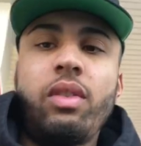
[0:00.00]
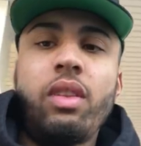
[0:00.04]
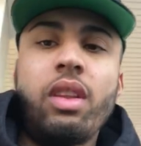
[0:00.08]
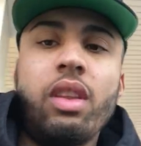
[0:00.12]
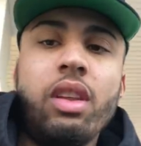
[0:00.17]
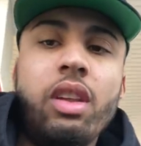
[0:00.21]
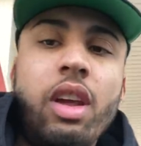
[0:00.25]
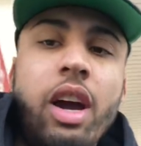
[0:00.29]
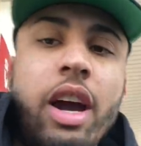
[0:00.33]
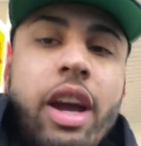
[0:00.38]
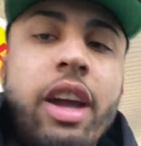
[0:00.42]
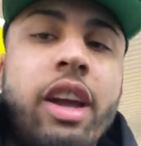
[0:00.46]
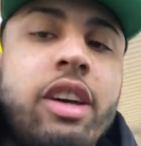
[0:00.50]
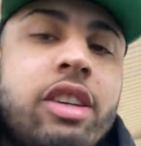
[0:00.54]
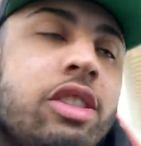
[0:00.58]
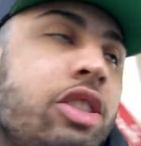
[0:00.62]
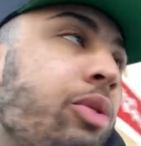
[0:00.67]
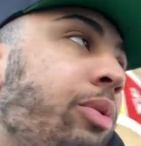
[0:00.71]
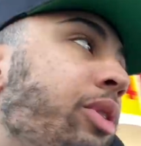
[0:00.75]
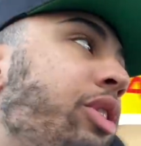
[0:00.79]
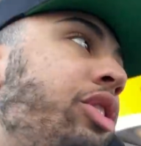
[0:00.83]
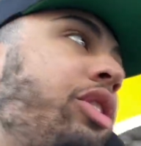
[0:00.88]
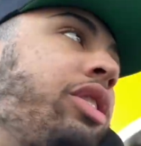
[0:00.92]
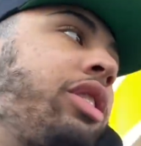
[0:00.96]
All right, y'all,
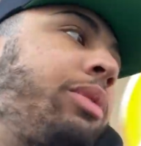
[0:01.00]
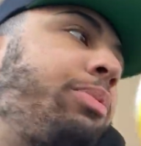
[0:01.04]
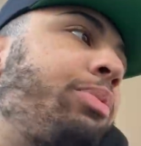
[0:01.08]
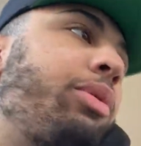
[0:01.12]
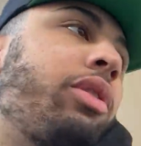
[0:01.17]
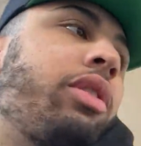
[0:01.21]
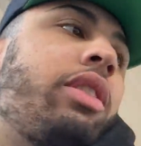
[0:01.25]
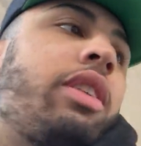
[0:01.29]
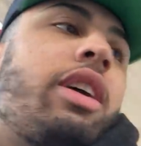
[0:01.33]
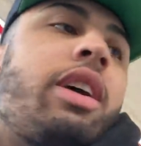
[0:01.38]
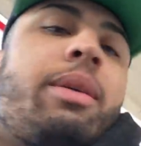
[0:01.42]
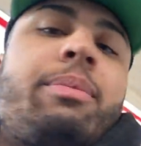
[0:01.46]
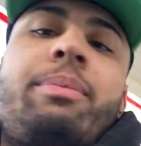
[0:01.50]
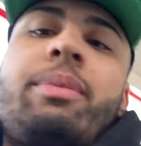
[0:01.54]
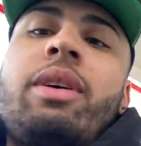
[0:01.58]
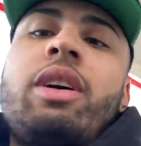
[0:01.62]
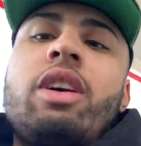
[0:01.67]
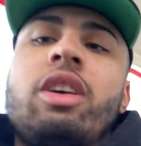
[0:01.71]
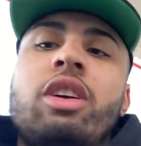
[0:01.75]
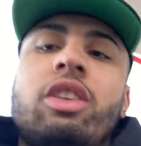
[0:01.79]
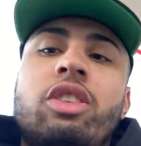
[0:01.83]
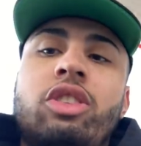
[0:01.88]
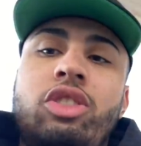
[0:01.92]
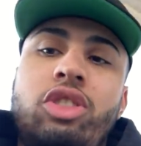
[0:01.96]
so we just pulled up
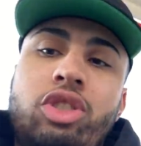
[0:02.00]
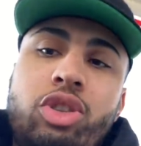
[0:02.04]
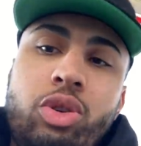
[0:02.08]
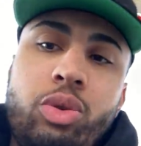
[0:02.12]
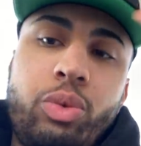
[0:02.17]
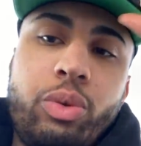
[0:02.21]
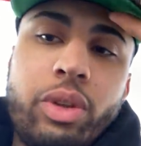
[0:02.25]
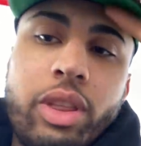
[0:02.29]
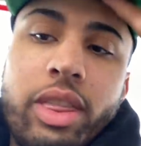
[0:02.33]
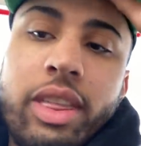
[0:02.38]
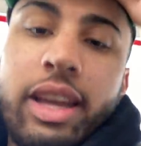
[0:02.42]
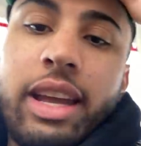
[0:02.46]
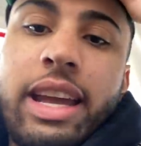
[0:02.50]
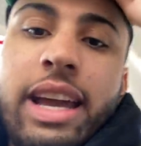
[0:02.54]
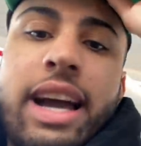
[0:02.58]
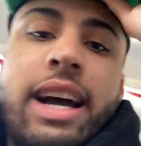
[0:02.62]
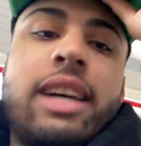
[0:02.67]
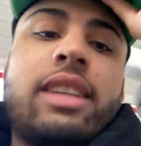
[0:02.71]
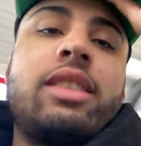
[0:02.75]
to the gas